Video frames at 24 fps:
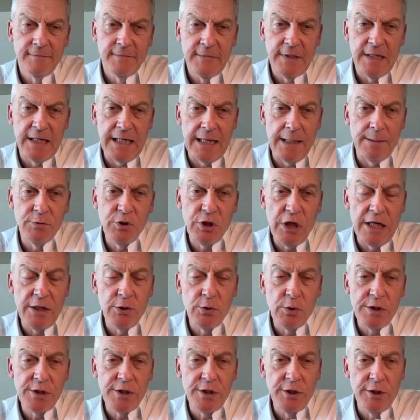And I'm John
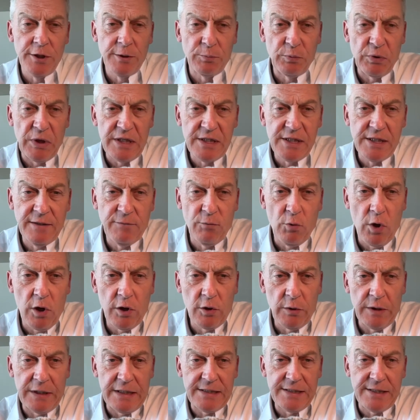Driscoll, the president of Walgreens